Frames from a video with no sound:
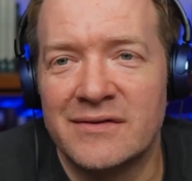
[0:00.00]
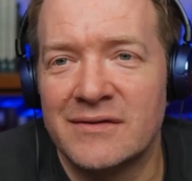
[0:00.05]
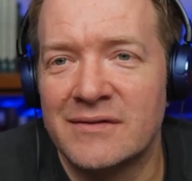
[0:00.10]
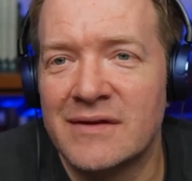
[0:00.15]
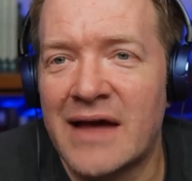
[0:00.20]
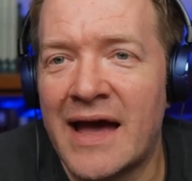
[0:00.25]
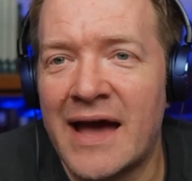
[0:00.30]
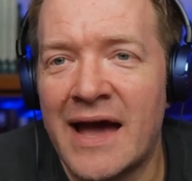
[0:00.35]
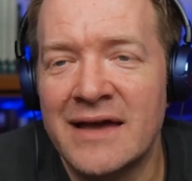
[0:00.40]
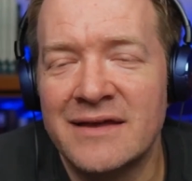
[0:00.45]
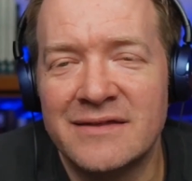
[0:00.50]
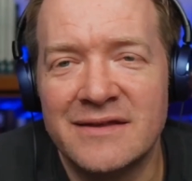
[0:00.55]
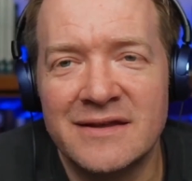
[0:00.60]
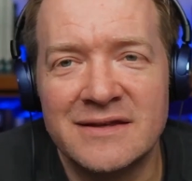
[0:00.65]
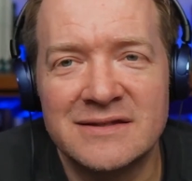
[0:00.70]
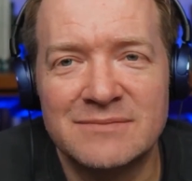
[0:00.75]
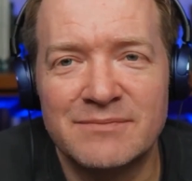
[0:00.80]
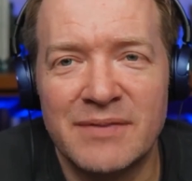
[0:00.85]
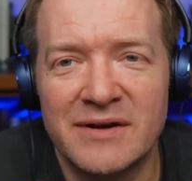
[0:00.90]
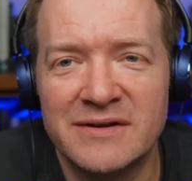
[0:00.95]

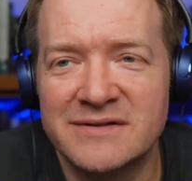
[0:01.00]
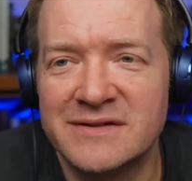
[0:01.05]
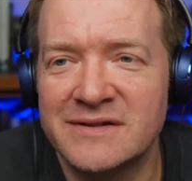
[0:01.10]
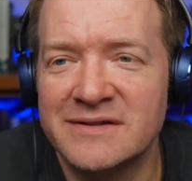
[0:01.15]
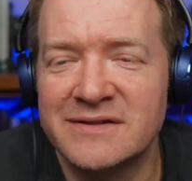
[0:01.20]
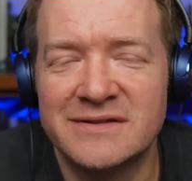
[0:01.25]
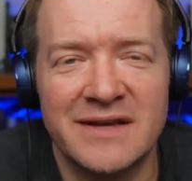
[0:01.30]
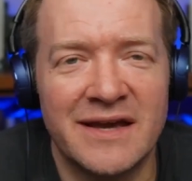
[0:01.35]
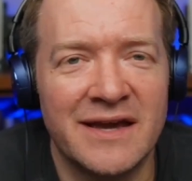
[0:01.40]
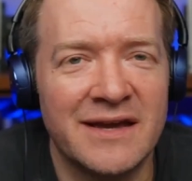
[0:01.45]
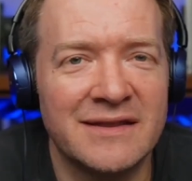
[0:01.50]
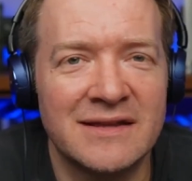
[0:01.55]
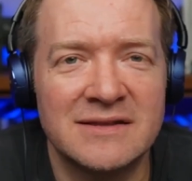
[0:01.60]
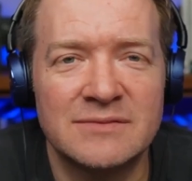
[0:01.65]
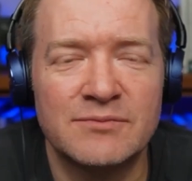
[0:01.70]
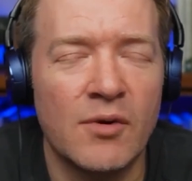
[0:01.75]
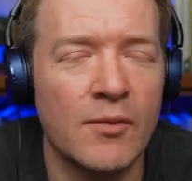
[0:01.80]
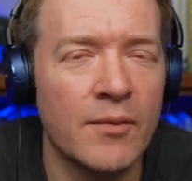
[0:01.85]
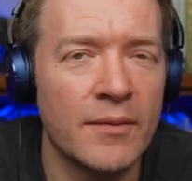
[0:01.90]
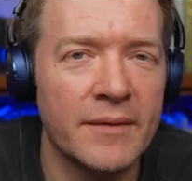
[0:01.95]
atheist buses saying there's
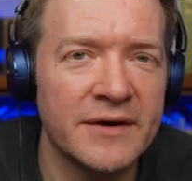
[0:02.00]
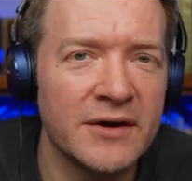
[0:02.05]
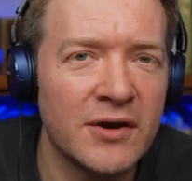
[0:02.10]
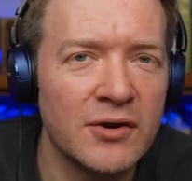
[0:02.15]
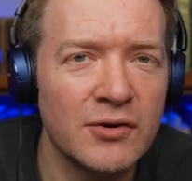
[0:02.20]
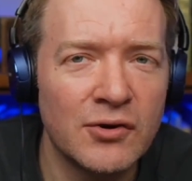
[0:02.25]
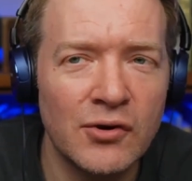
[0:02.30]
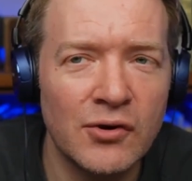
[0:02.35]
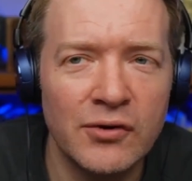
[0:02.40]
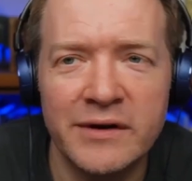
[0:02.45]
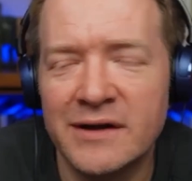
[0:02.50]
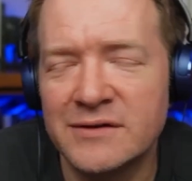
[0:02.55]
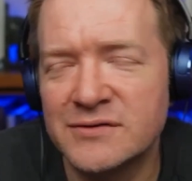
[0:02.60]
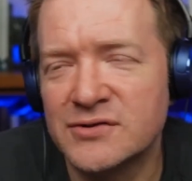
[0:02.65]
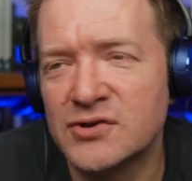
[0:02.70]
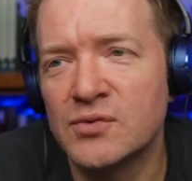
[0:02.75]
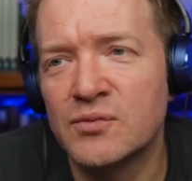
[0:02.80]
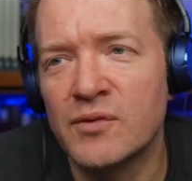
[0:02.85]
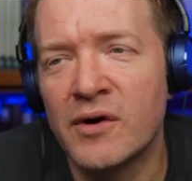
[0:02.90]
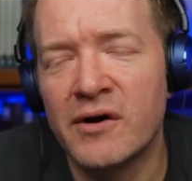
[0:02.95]
probably no God, now
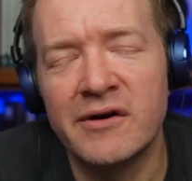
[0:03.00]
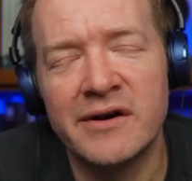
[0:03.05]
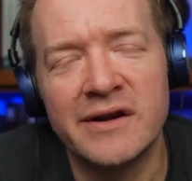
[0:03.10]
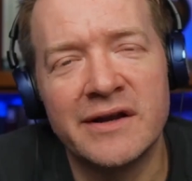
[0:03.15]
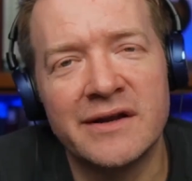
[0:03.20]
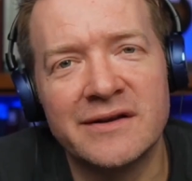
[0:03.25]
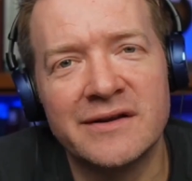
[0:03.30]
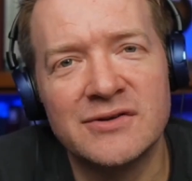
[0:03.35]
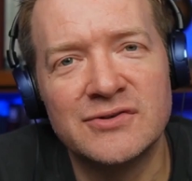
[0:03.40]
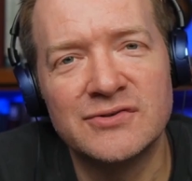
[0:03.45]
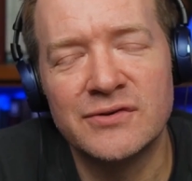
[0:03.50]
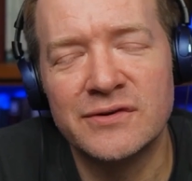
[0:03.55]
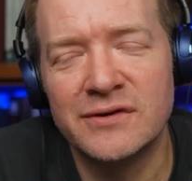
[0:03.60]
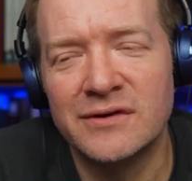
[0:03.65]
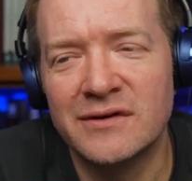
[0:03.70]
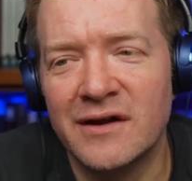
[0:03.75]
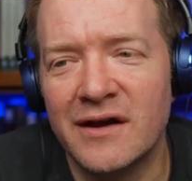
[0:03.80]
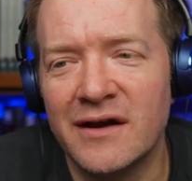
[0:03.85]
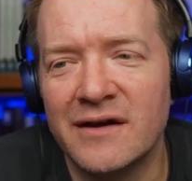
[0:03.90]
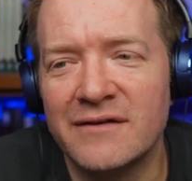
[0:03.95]
stop worrying and enjoy your
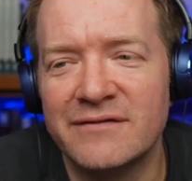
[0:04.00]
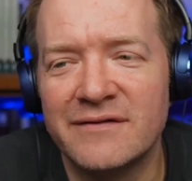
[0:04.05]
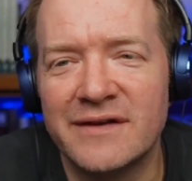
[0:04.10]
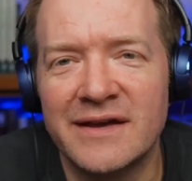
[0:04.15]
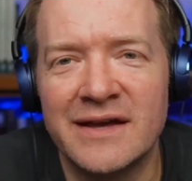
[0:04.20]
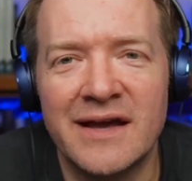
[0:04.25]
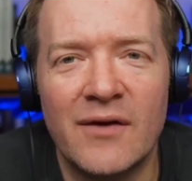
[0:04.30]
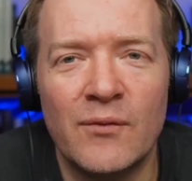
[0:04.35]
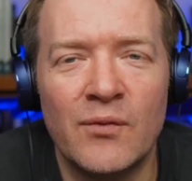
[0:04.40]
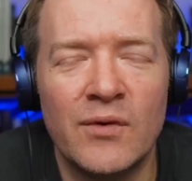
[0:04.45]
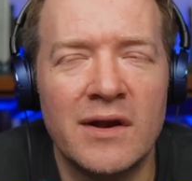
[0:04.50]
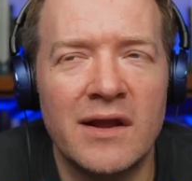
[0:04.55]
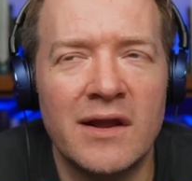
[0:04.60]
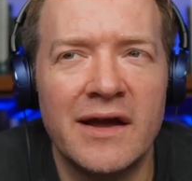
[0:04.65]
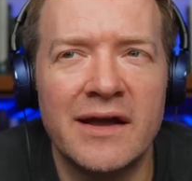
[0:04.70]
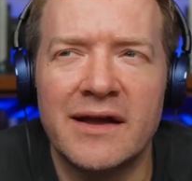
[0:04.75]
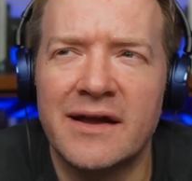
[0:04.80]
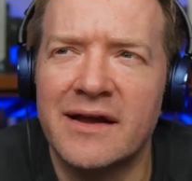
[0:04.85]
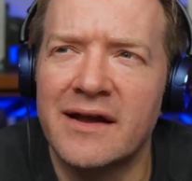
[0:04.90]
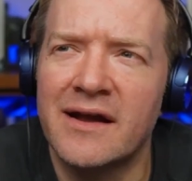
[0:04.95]
life, were
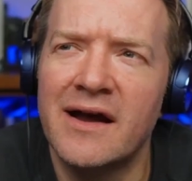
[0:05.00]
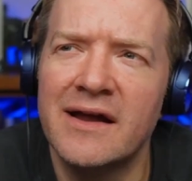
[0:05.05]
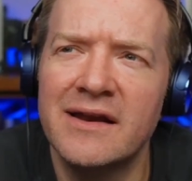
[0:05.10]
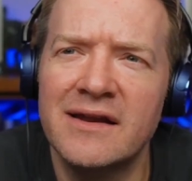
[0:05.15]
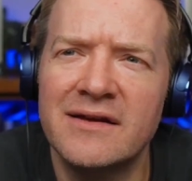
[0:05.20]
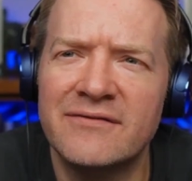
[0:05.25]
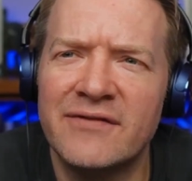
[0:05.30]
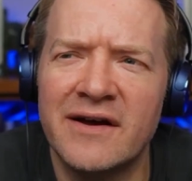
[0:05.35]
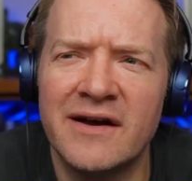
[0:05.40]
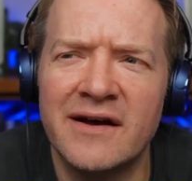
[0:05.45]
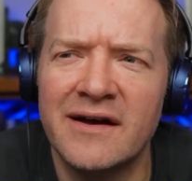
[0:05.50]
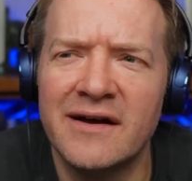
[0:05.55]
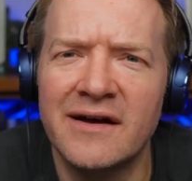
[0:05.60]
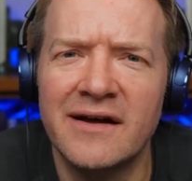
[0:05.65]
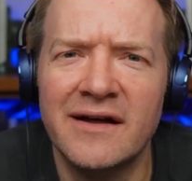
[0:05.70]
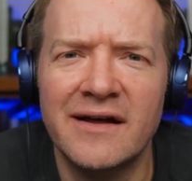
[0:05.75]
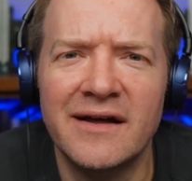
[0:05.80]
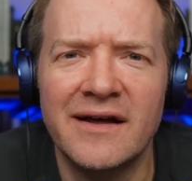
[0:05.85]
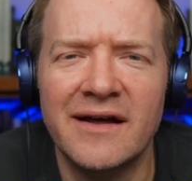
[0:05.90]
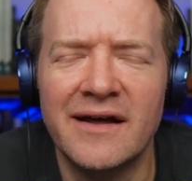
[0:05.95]
like kind of
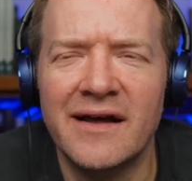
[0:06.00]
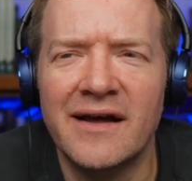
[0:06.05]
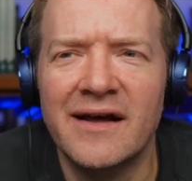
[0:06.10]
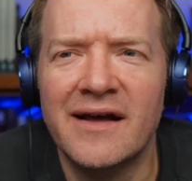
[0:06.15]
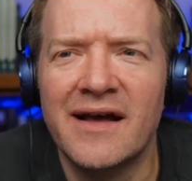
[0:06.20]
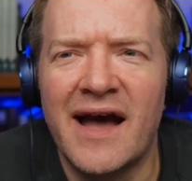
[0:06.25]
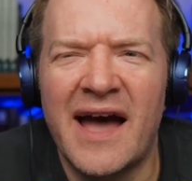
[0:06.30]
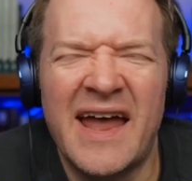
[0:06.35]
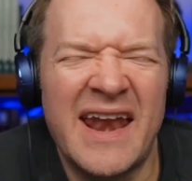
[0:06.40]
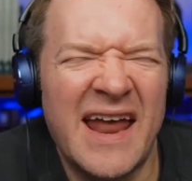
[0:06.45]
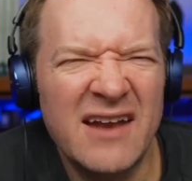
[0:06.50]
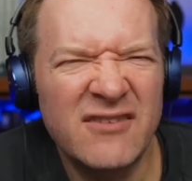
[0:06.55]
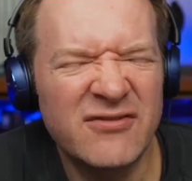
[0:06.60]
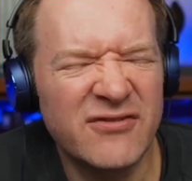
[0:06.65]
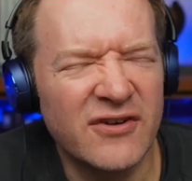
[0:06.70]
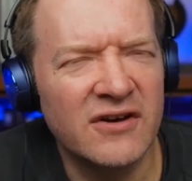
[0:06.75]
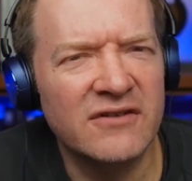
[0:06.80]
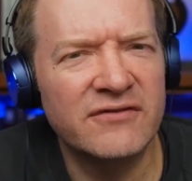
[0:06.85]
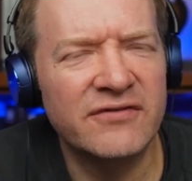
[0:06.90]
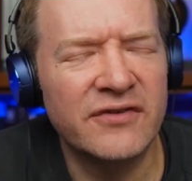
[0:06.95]
an
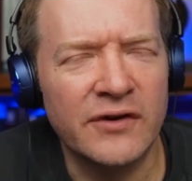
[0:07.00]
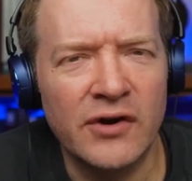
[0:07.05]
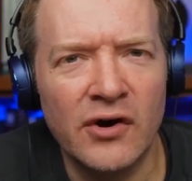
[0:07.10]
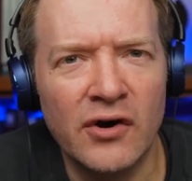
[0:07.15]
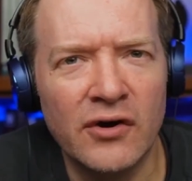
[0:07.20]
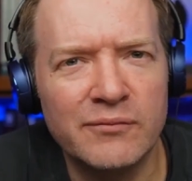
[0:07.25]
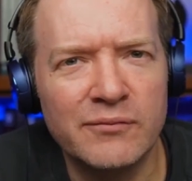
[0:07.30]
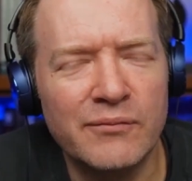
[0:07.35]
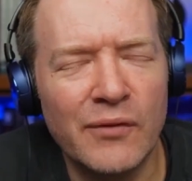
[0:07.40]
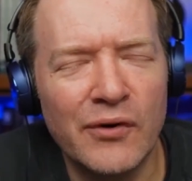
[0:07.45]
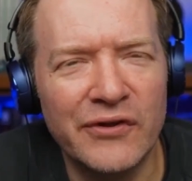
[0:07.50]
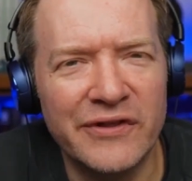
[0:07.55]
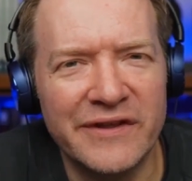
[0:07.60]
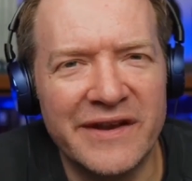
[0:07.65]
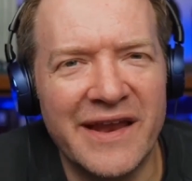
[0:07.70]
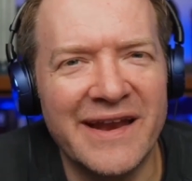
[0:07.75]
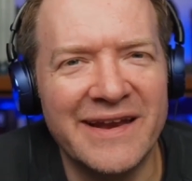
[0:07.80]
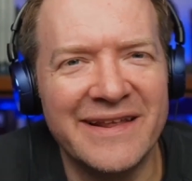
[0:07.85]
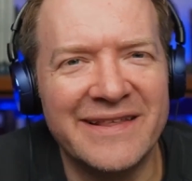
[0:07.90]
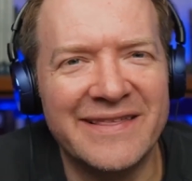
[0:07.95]
advert for God more than
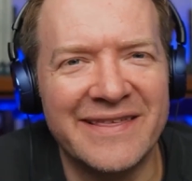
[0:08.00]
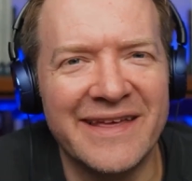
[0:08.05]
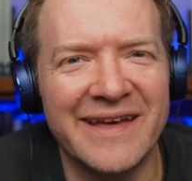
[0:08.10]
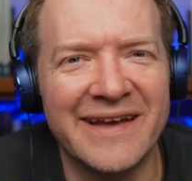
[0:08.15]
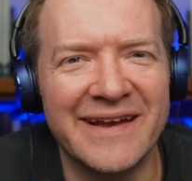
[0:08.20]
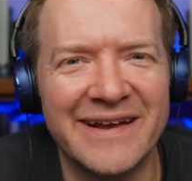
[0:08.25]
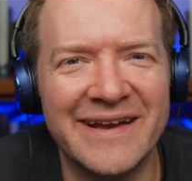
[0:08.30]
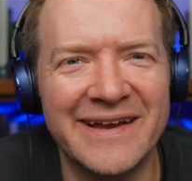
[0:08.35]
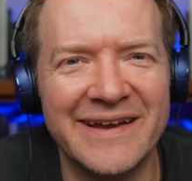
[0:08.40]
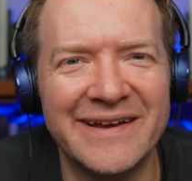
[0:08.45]
anything.